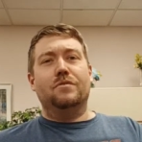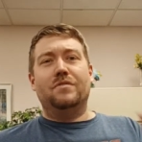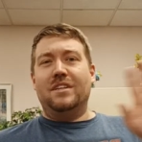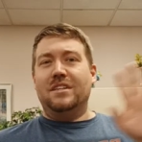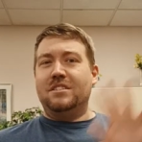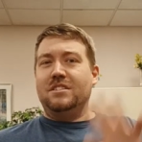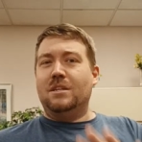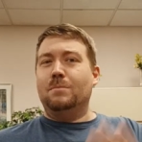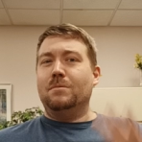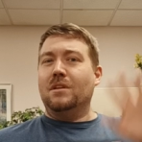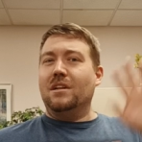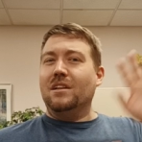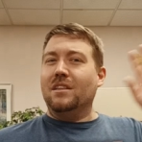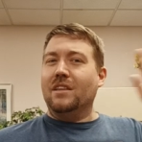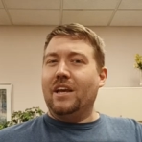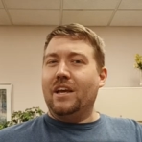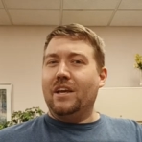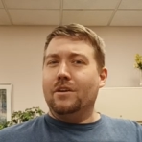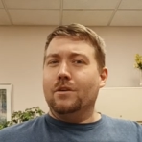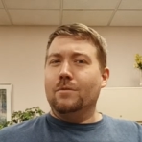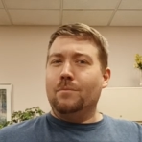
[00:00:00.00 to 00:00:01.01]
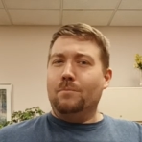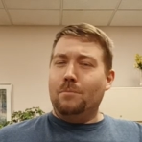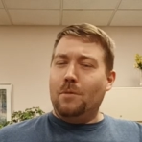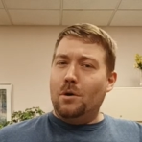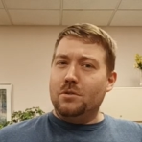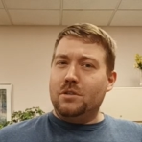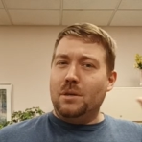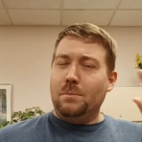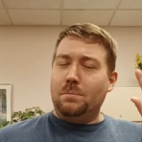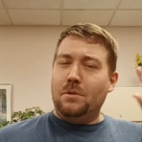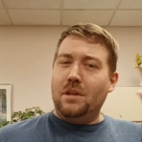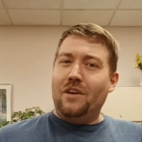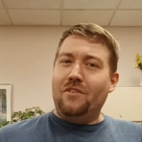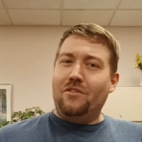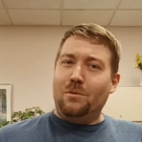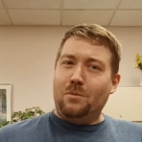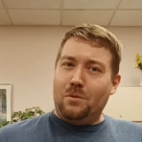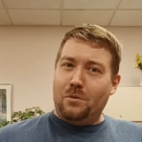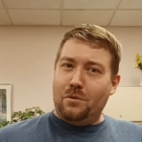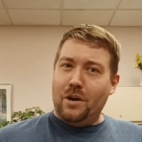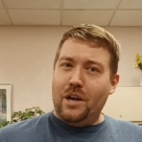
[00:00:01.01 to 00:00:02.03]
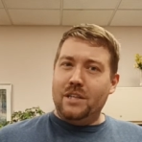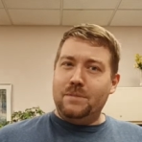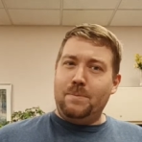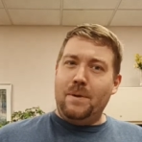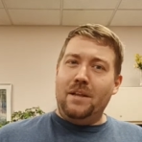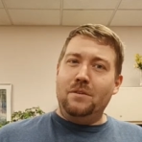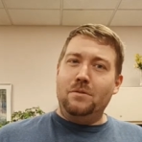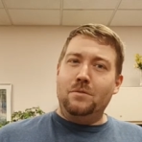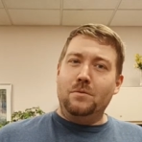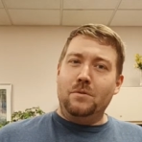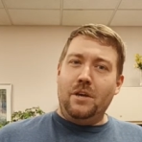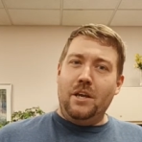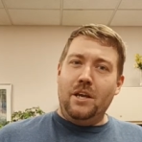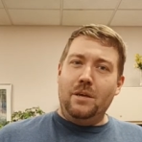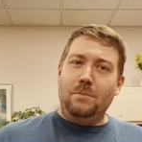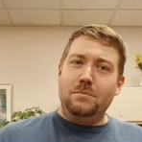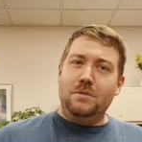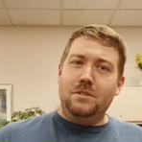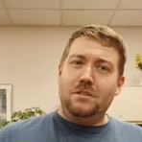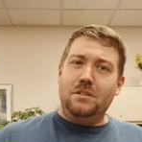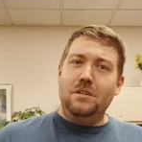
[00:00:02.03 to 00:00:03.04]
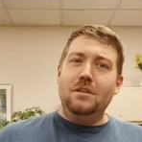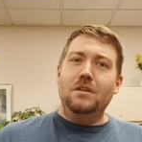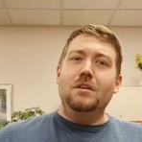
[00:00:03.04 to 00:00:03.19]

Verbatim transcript: than some of the later multi-platform Crash Bandicoot games,